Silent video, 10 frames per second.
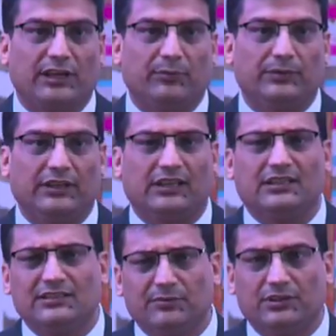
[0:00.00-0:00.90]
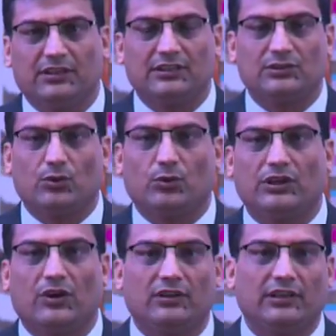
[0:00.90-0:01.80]
happening, consumption has slowed
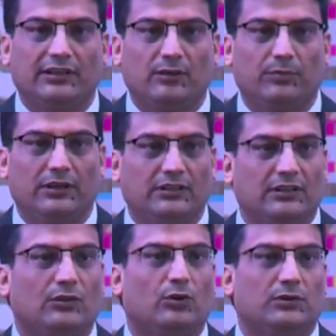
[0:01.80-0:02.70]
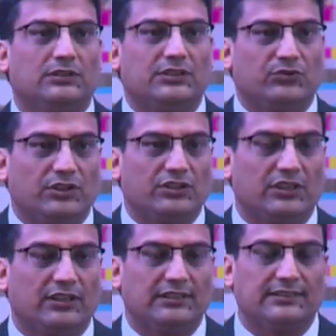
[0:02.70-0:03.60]
down a little bit, the global
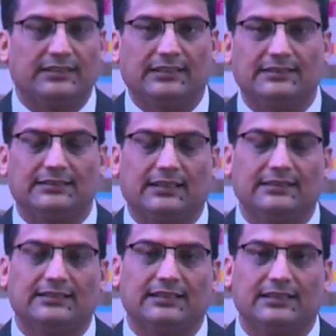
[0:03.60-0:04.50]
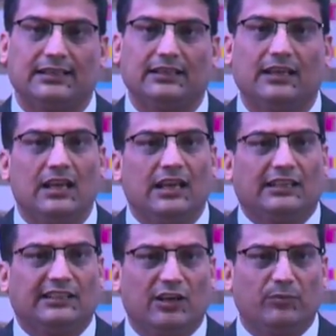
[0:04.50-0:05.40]
situation is uncertain,
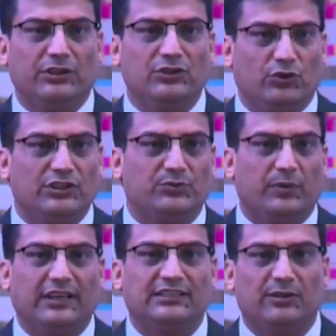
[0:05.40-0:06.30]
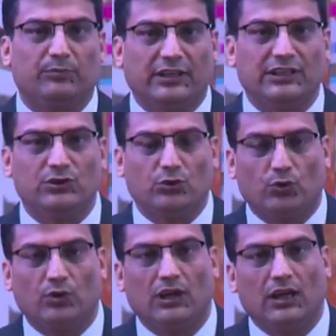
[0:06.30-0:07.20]
the government should spend some money to